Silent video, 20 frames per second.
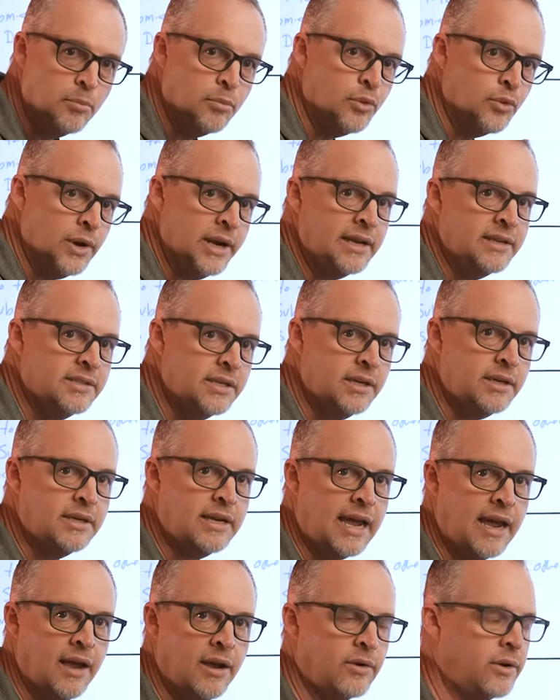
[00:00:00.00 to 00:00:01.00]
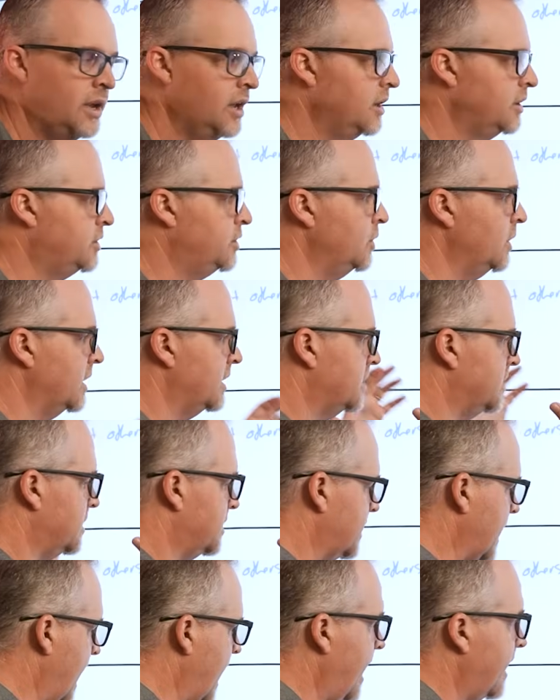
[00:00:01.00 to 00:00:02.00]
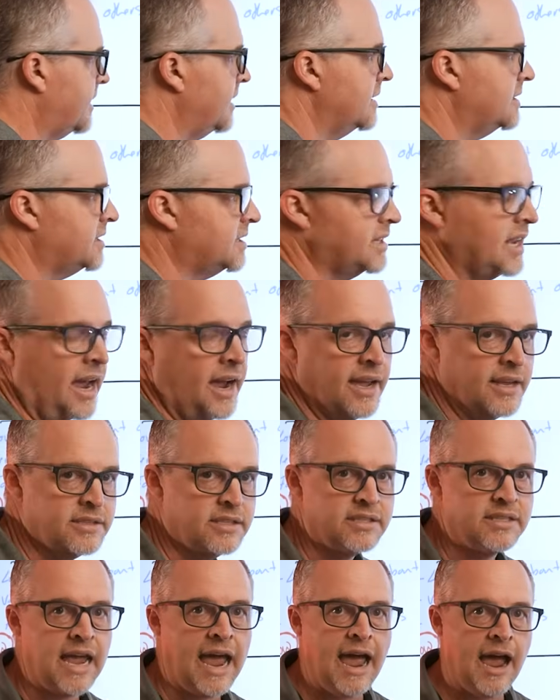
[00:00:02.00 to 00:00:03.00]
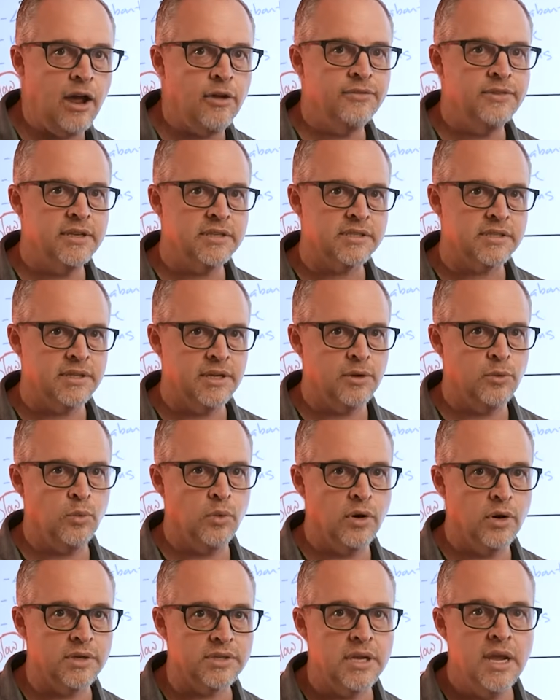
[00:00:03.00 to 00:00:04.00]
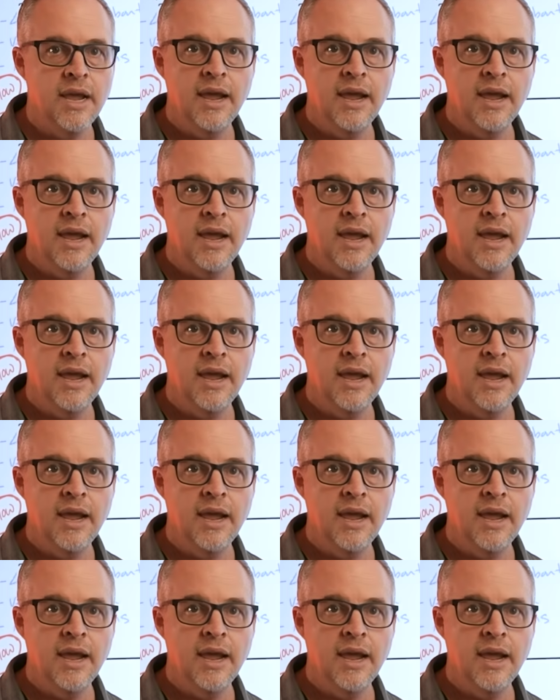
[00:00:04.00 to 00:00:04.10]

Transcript: brings it down to exact science is how this thing works,